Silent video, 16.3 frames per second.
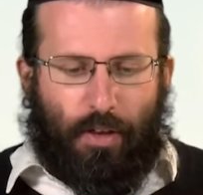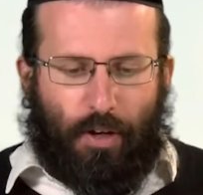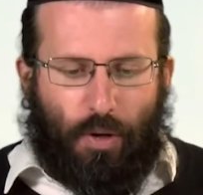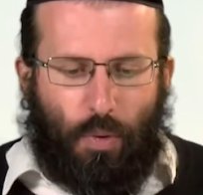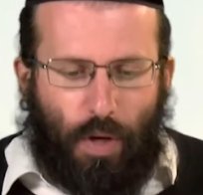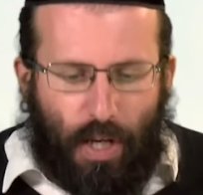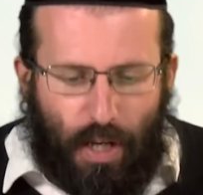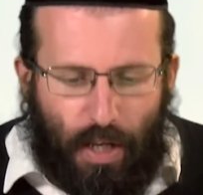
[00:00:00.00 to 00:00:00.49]
the
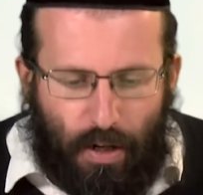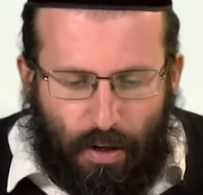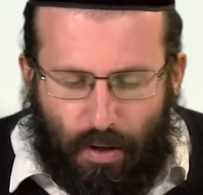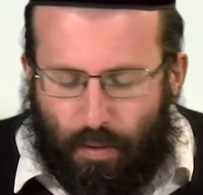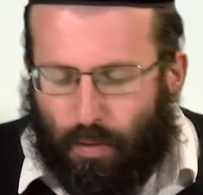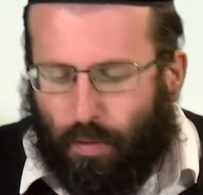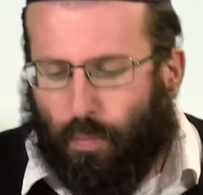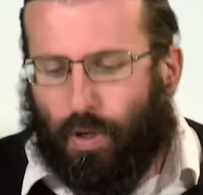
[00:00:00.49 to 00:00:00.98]
Queen
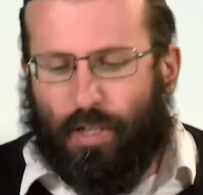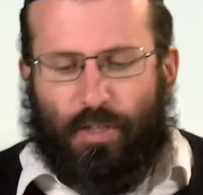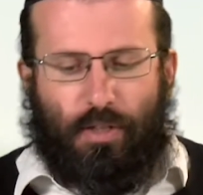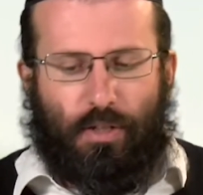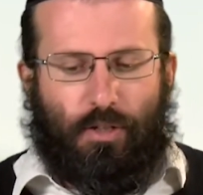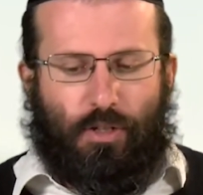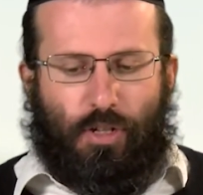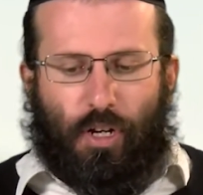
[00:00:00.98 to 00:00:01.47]
and
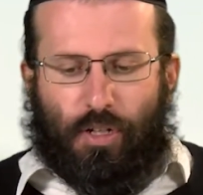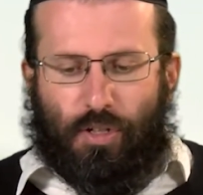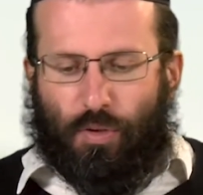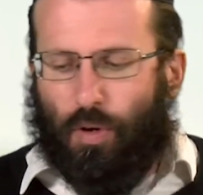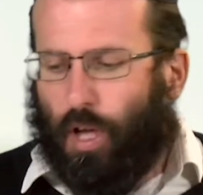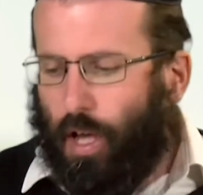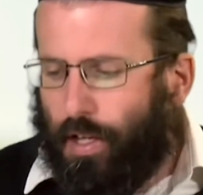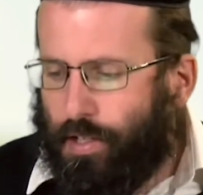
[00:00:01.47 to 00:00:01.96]
Winston
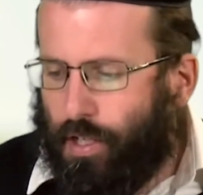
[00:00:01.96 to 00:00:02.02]
Churchill.